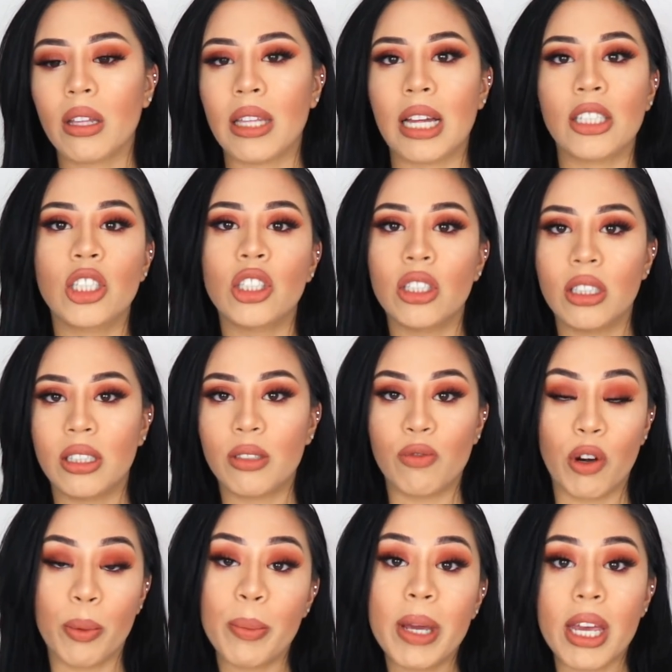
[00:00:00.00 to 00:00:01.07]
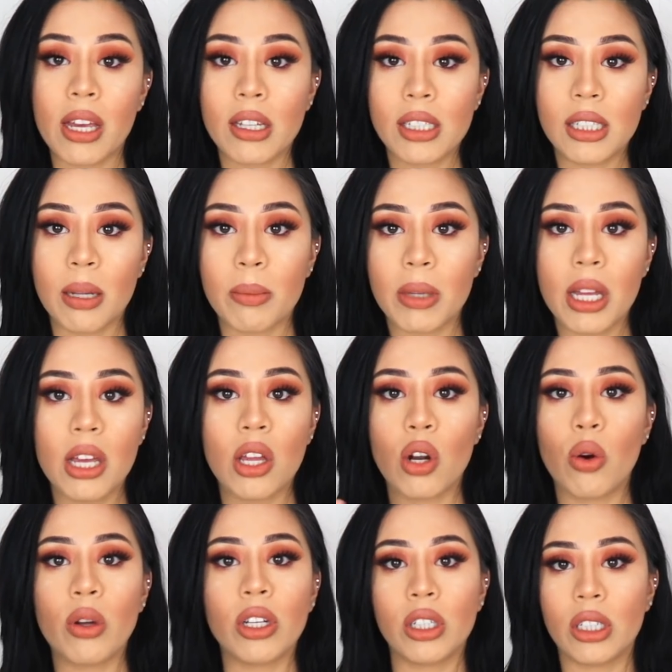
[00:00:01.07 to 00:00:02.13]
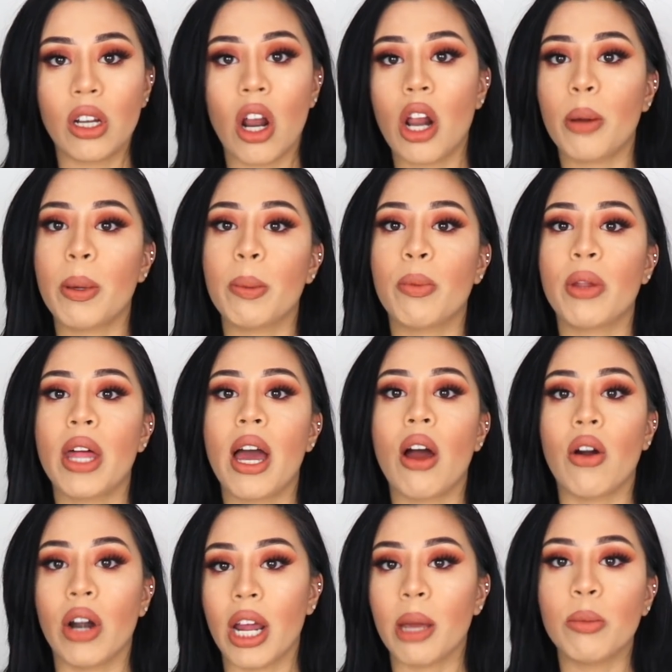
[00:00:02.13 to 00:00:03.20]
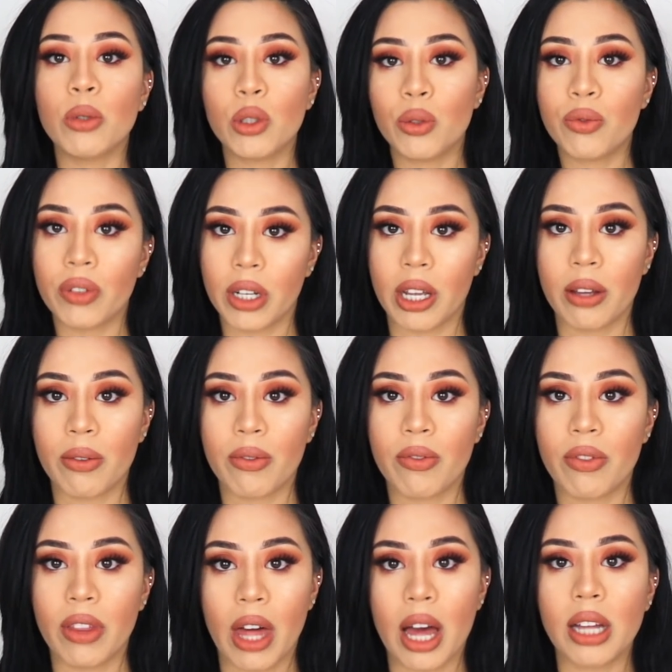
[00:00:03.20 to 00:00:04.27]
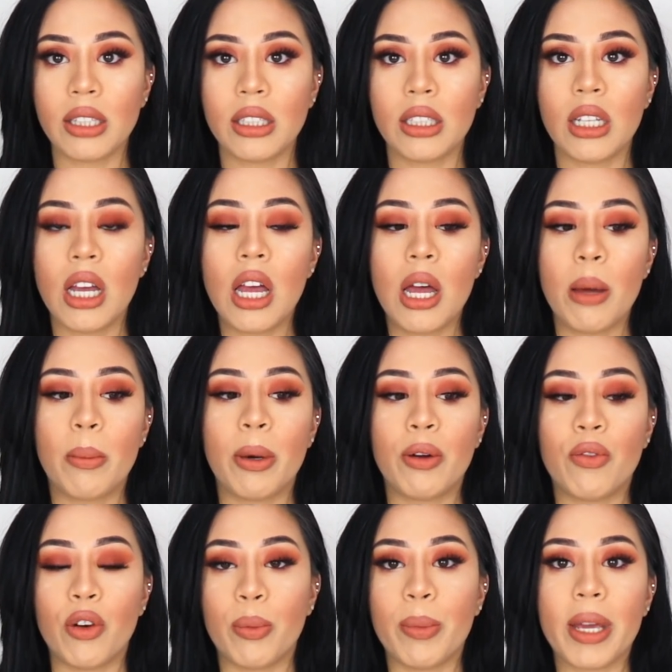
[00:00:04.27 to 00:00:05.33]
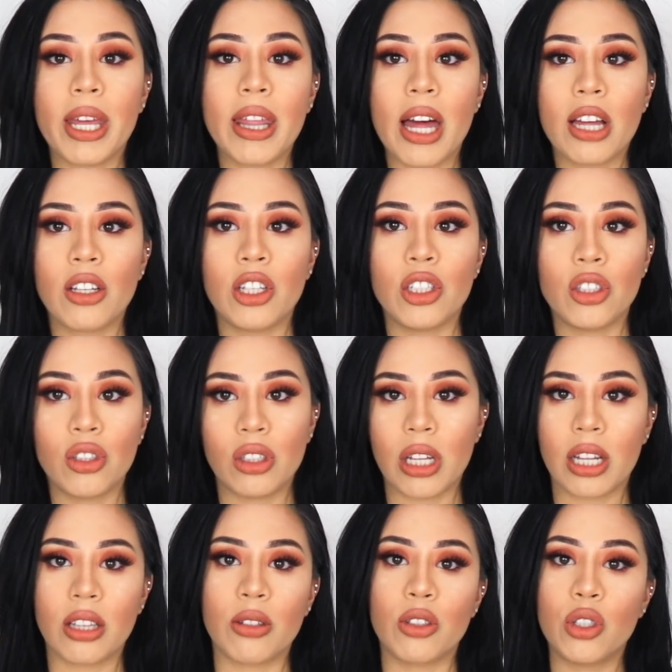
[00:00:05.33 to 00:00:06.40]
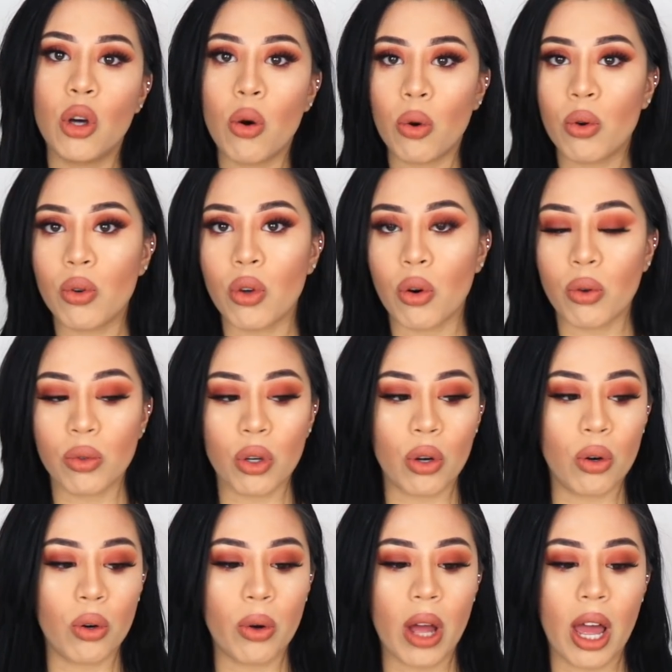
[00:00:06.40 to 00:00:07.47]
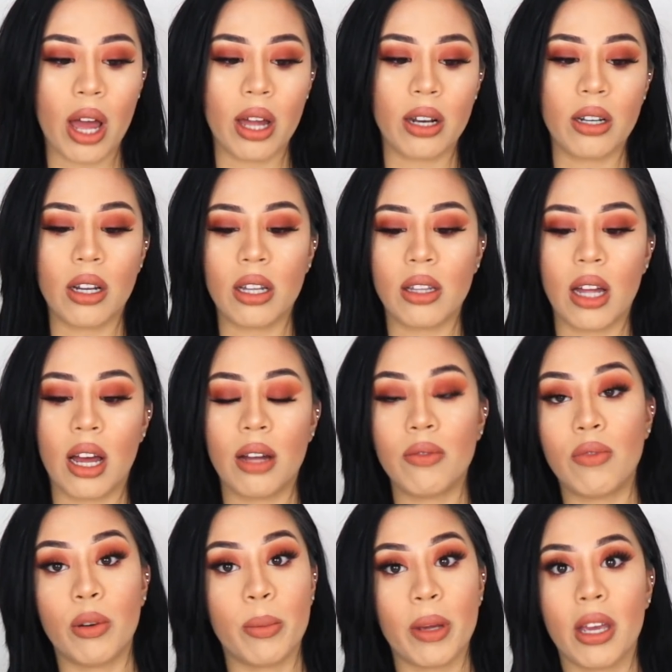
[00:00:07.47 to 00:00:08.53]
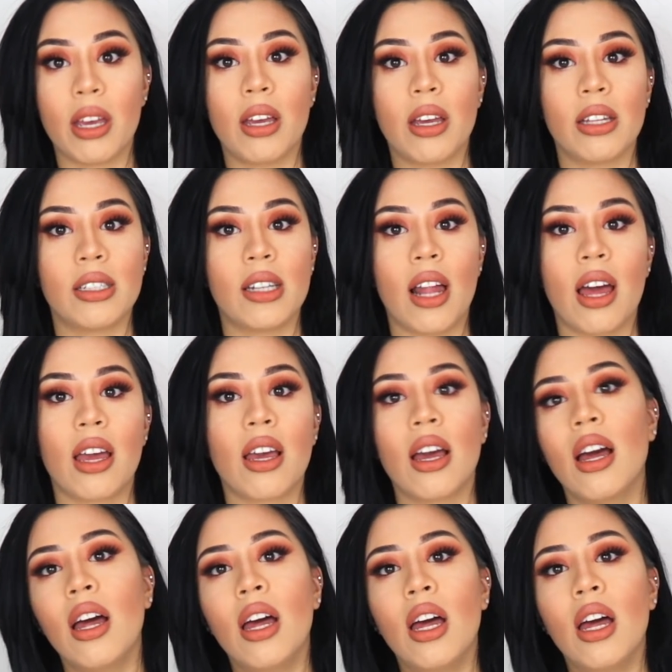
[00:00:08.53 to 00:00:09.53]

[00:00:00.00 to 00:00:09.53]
That's, for me, something, you know, there's a lot of people that are able to forgive that, but for me that is like the total no-no, and that for me is like